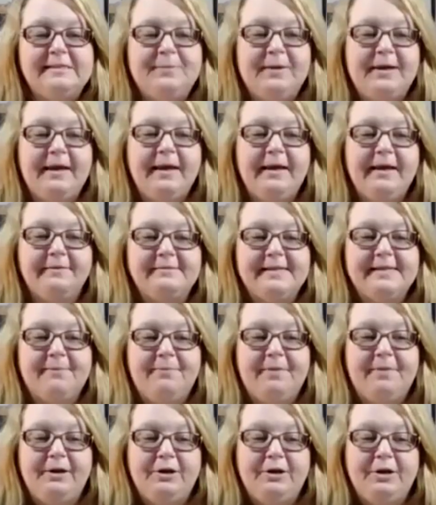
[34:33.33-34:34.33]
speaking of
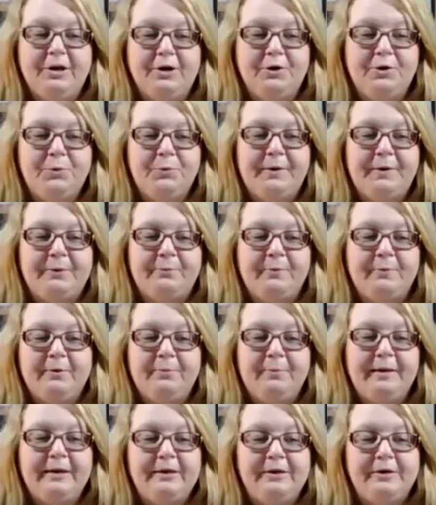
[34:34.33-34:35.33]
something new, we
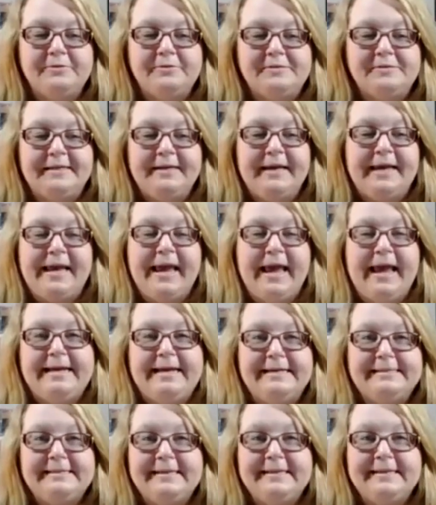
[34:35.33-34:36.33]
will be using
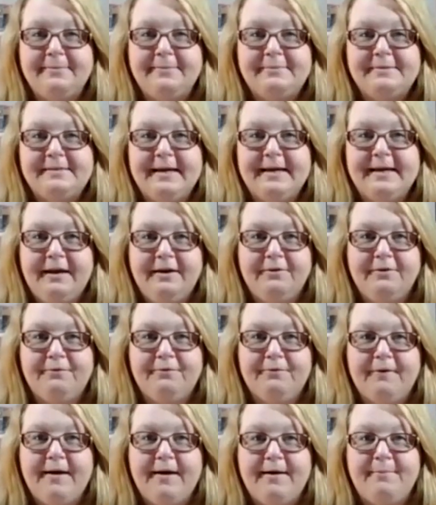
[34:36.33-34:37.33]
a stamp set
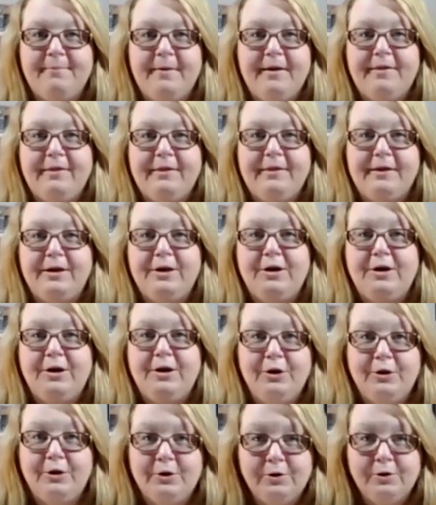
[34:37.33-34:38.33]
from the
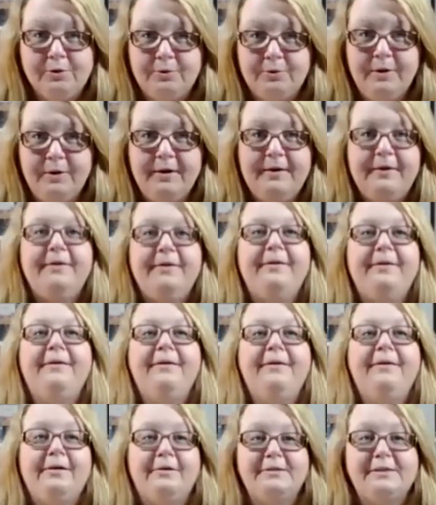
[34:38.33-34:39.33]
new
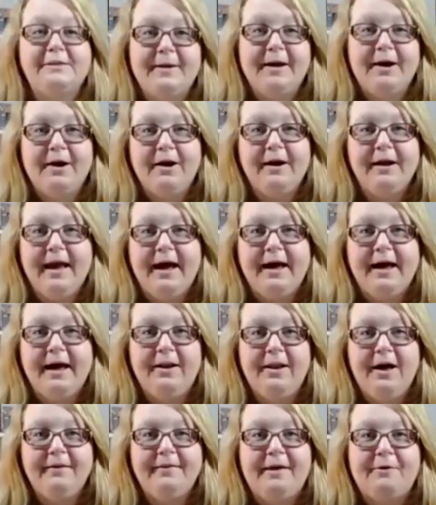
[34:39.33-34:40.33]
Close to My Heart
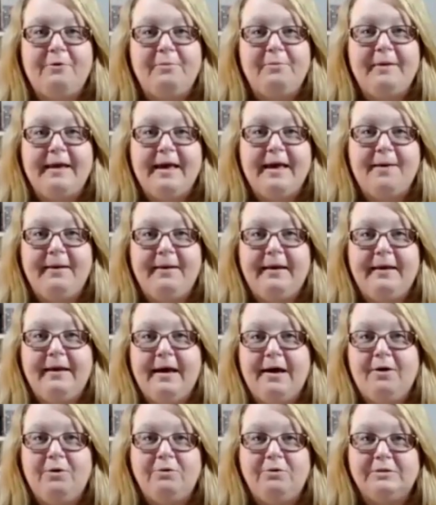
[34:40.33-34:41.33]
catalog that will be coming
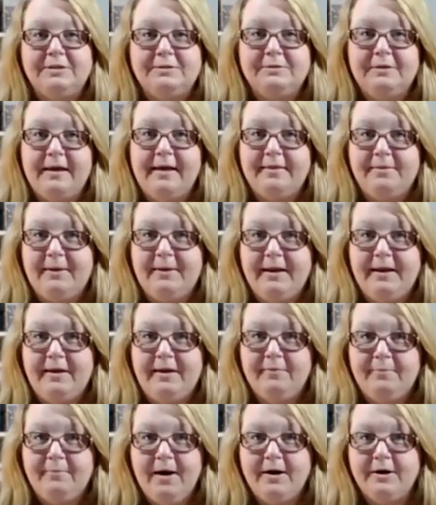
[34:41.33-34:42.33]
out at the beginning
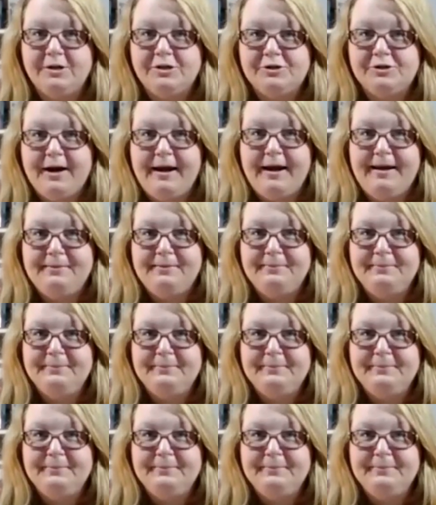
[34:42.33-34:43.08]
of March, right?